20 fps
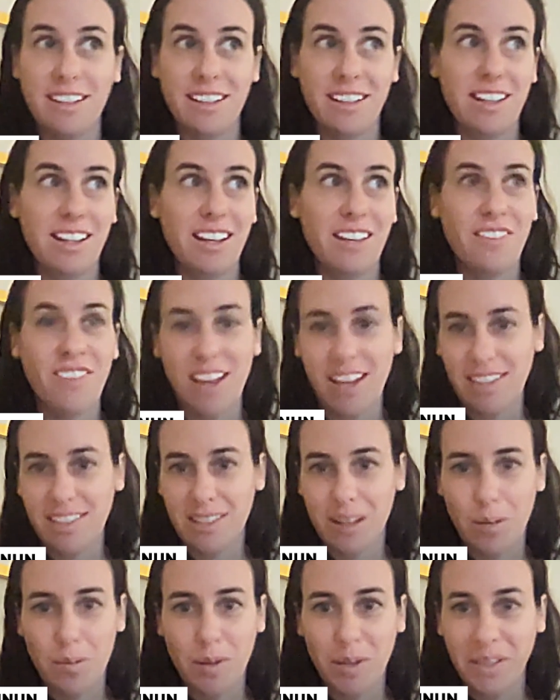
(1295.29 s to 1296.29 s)
advance
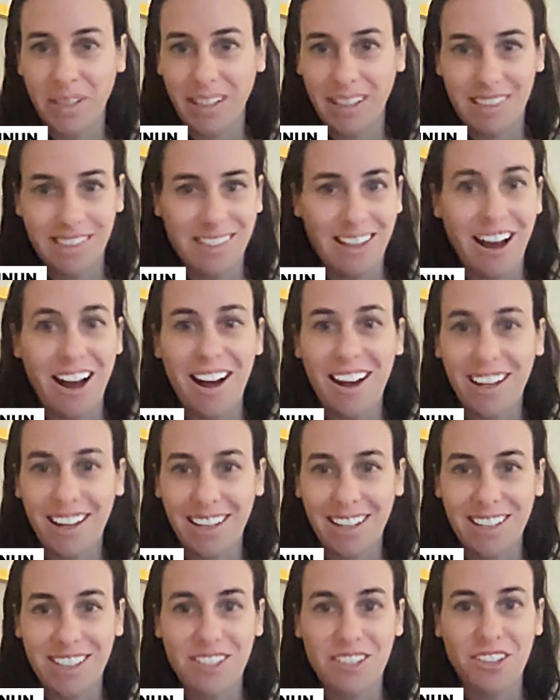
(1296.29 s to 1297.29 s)
our building stock
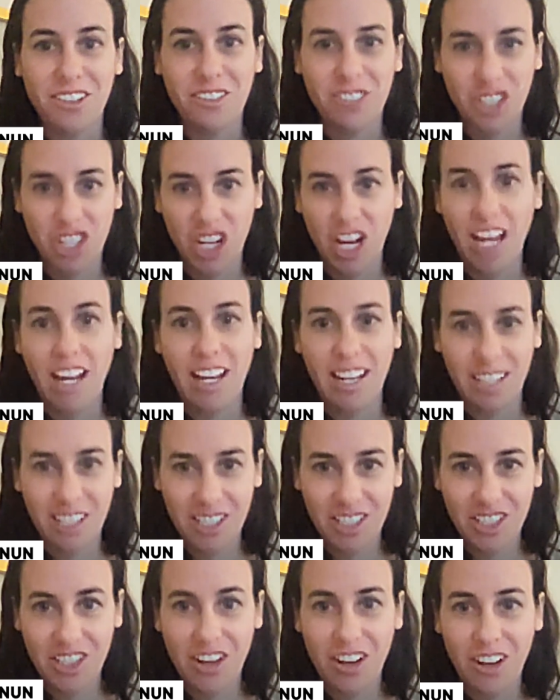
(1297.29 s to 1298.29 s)
and sort of
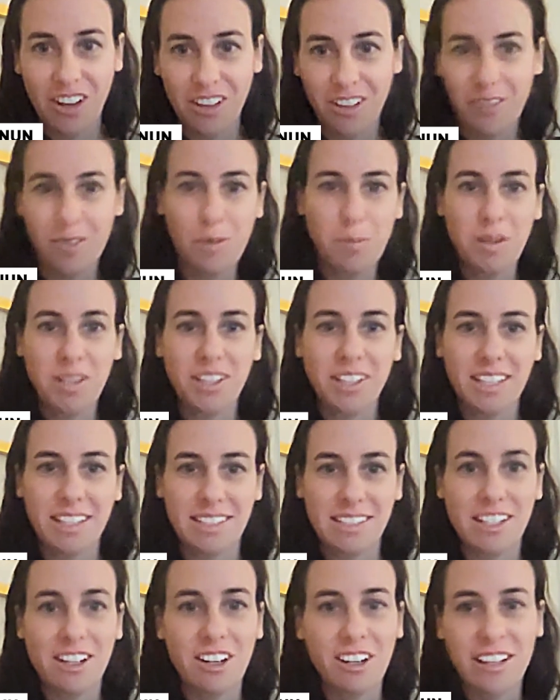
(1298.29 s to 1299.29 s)
change all of the
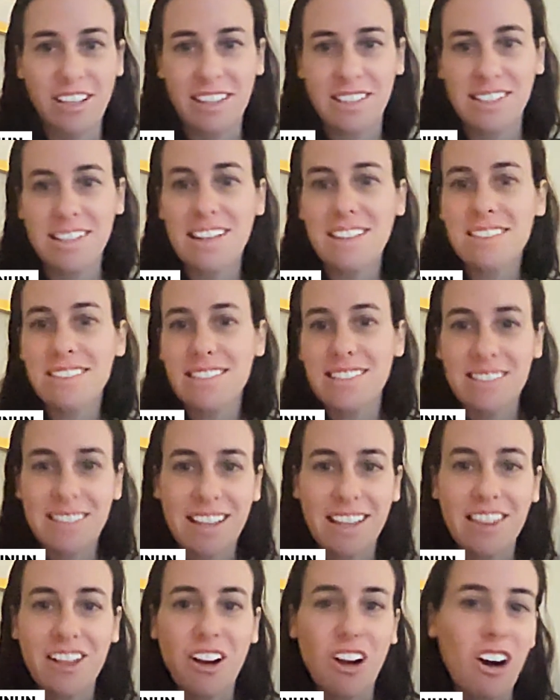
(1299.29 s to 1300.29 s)
buildings that already exist is
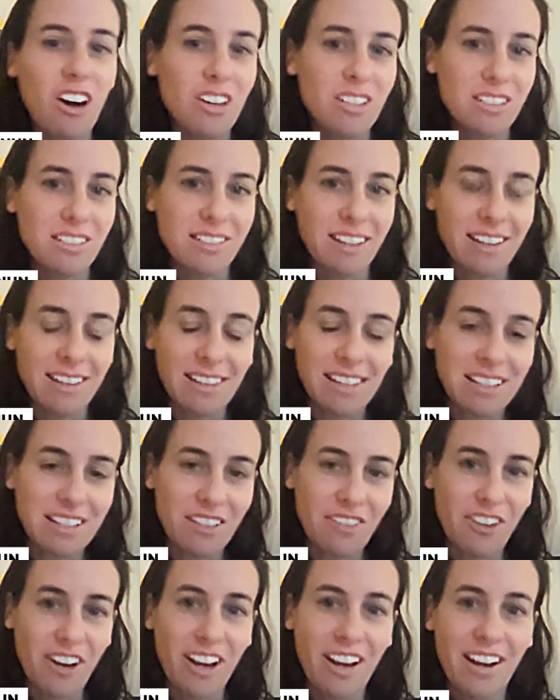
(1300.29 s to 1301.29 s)
that they're all slightly
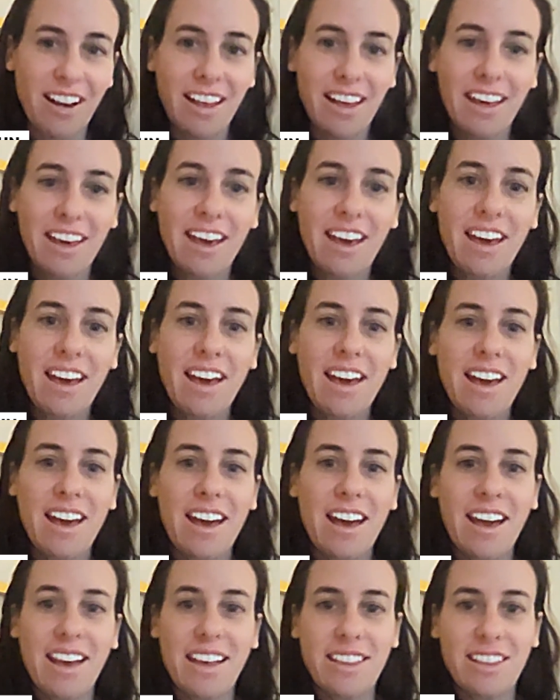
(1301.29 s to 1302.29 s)
different.
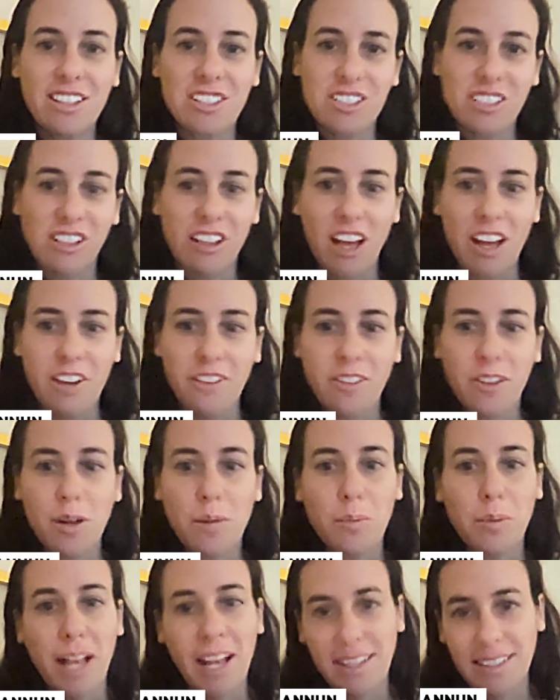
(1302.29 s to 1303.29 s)
And there's a lot of
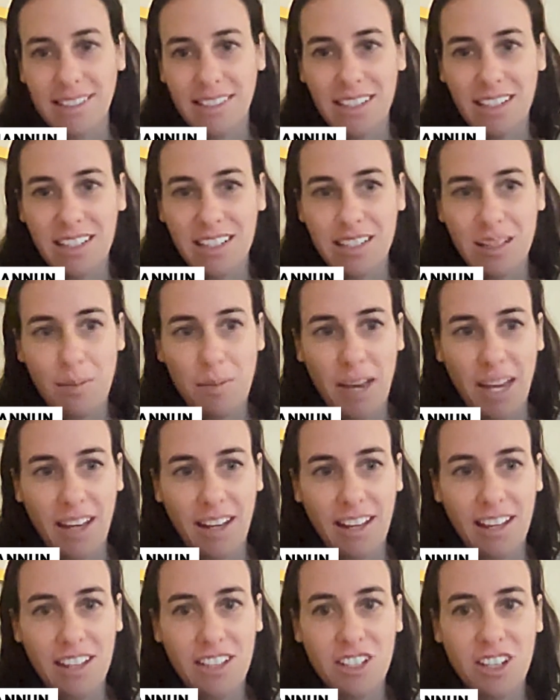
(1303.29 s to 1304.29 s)
complexity to
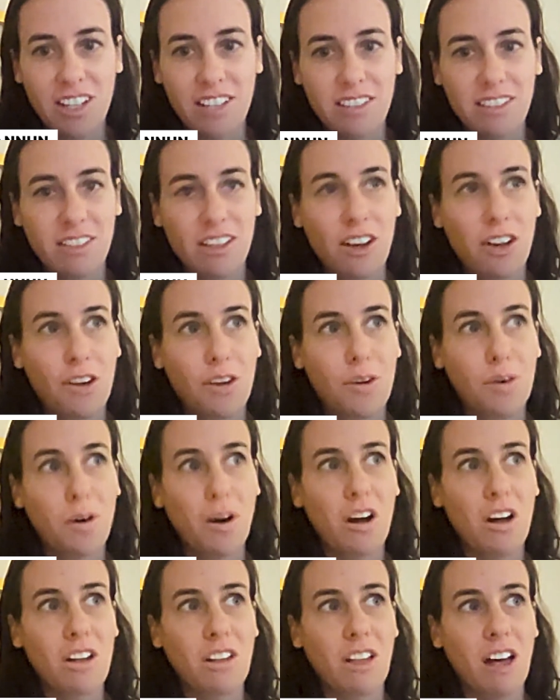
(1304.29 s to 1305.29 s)
manage. And so
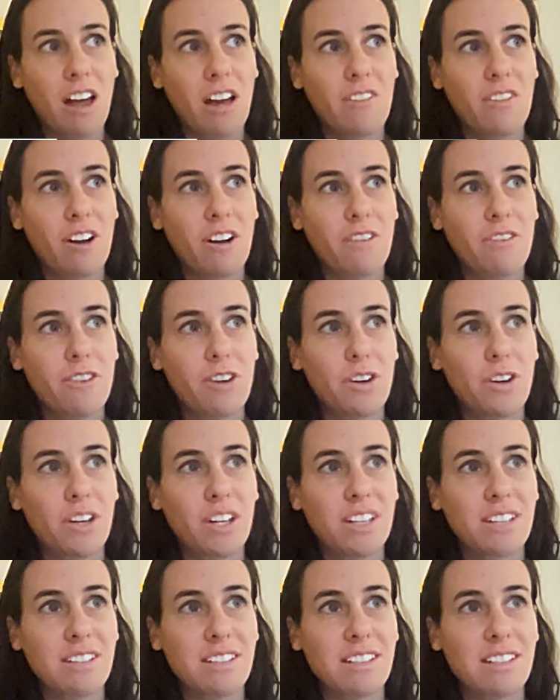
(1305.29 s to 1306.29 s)
a lot of our
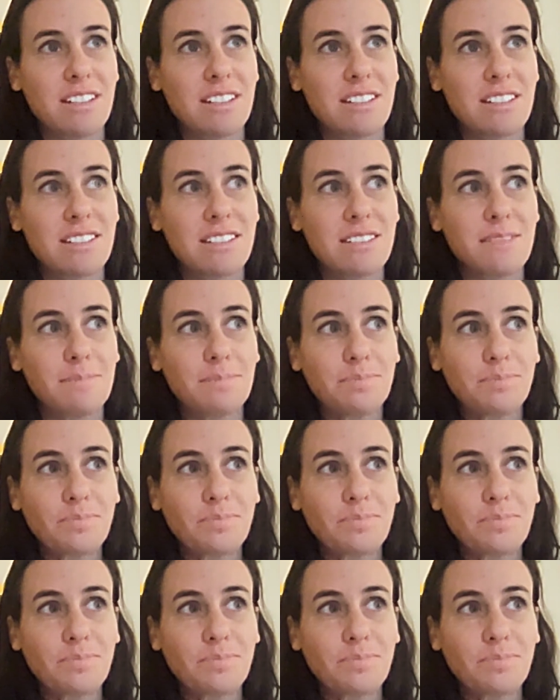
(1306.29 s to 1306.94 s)
focus is